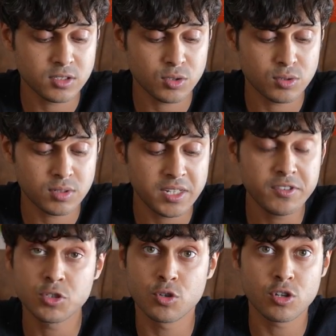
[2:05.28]
so
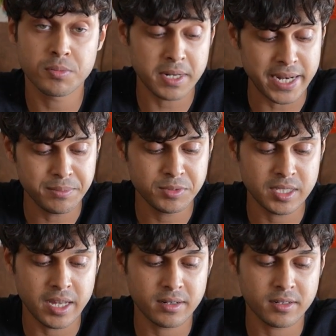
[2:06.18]
TVS Eurogrip claims
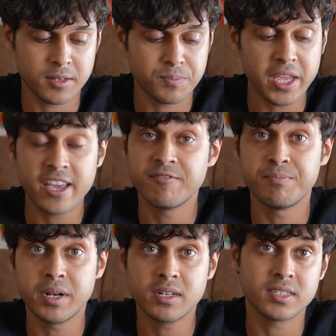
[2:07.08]
that they have
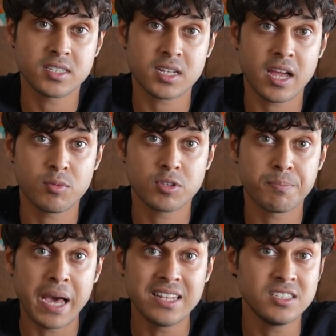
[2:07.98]
built this tire with a
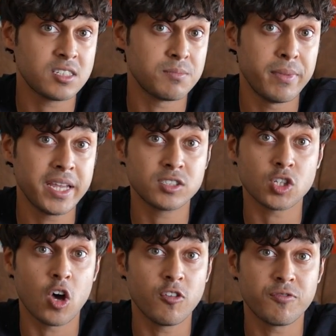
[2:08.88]
balanced mix
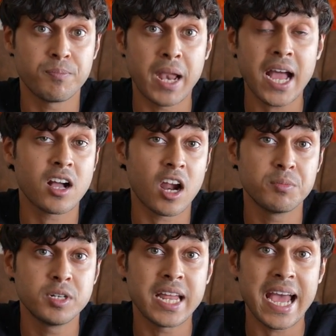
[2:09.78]
of black
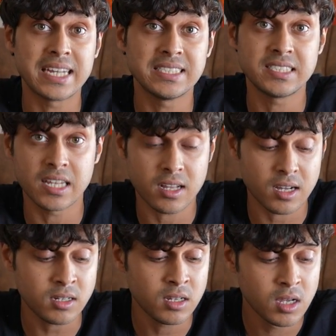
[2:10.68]
carbon and
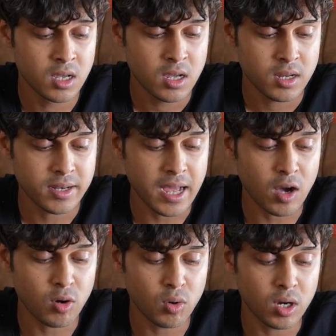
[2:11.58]
silica.
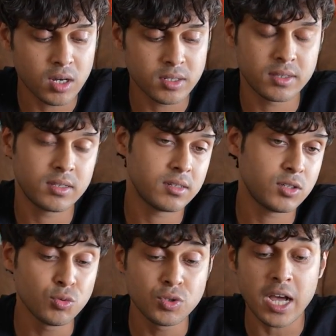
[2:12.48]
Now the
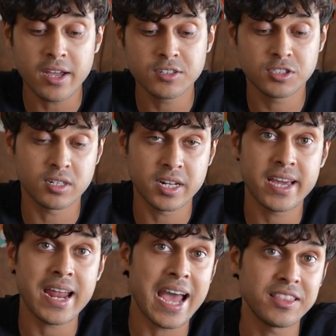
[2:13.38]
two tires, the
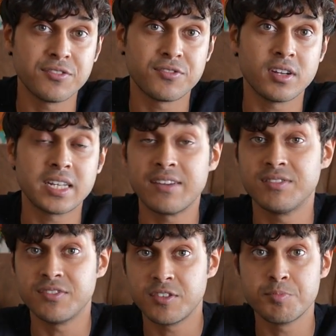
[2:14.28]
rear and the front, have
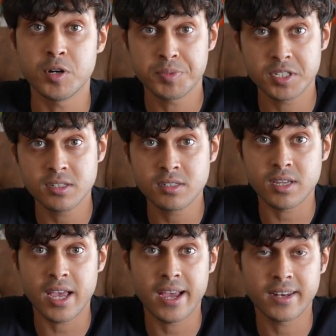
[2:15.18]
different purposes,
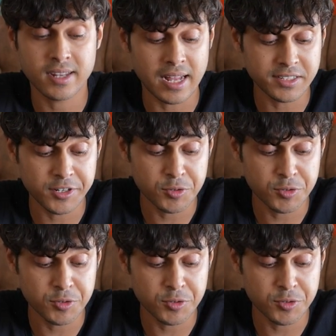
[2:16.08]
and I'll tell